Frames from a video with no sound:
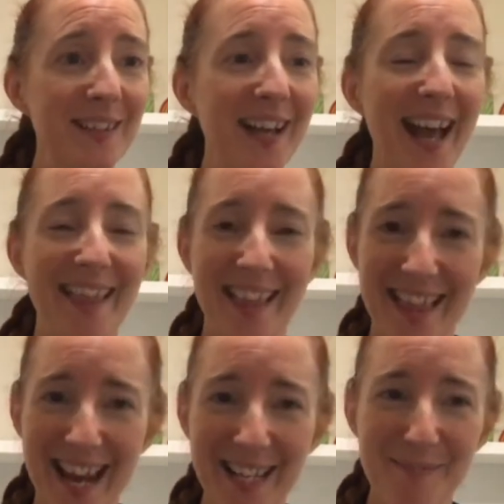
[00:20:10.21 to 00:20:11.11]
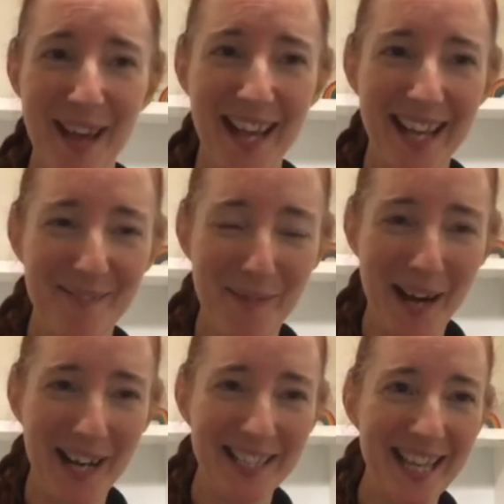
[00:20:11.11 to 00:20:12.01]
And then the next
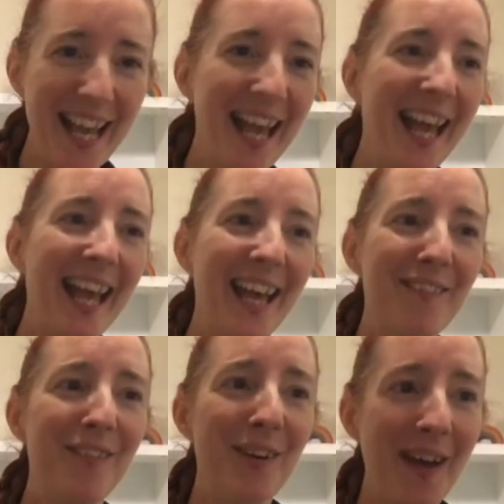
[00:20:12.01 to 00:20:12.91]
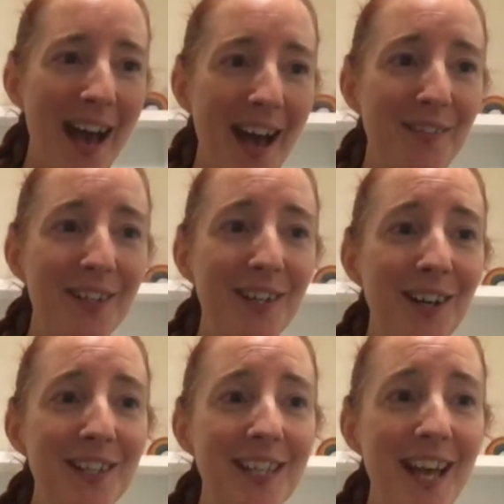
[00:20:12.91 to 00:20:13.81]
part, if you haven't
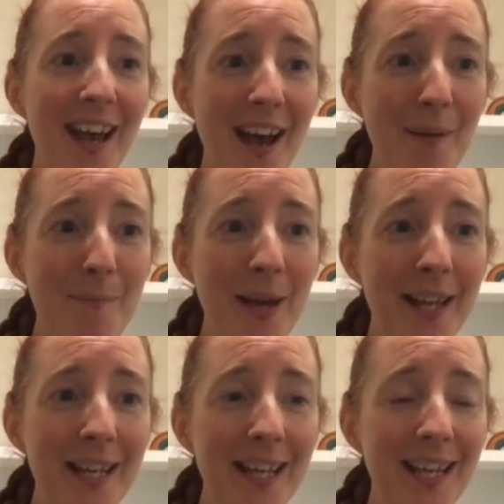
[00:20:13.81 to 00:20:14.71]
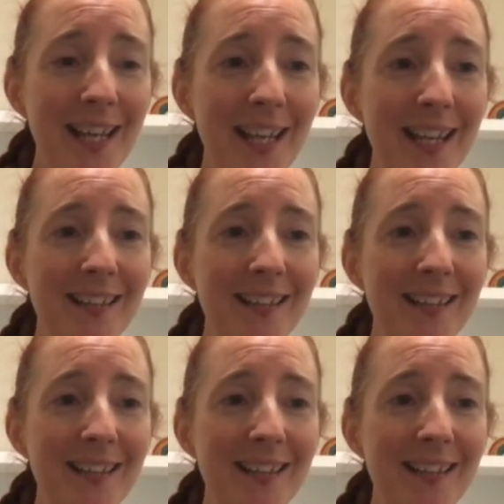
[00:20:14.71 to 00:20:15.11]
got a halfpenny,